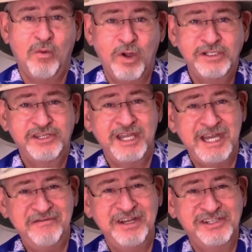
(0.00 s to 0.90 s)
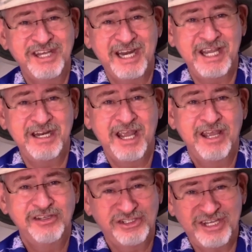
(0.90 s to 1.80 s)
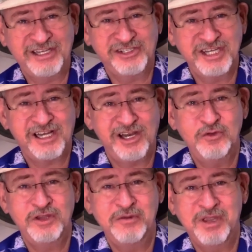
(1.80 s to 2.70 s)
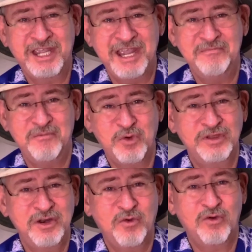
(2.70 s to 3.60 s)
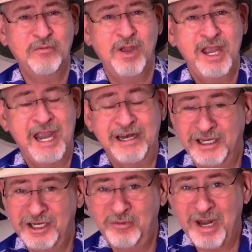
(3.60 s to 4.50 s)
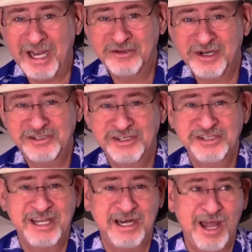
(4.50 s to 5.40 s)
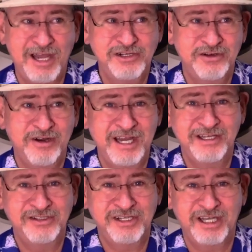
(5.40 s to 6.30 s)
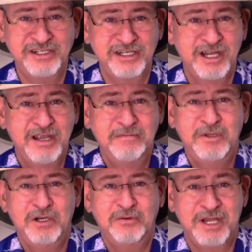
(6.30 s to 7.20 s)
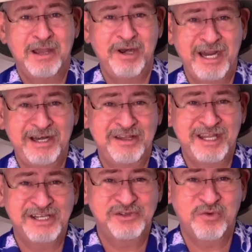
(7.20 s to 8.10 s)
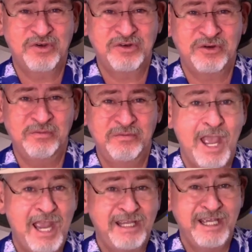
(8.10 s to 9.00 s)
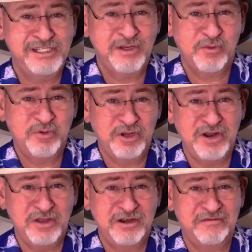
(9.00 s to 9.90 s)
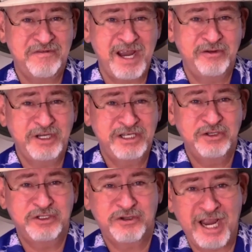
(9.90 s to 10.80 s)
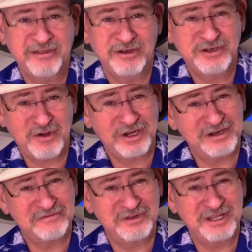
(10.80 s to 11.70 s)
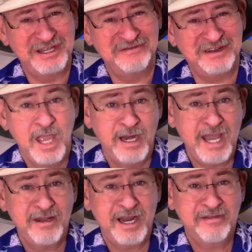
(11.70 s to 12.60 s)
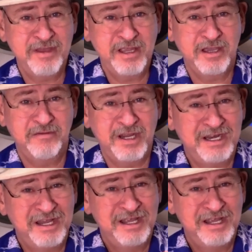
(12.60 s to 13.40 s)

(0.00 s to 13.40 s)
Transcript: Once the evening set in, sexy clothing became more the norm, and little black dresses and lingerie and such, you know, dominated the guest wardrobe. I guess they were putting on their finery to attract their target for the evening. Now that I think of it,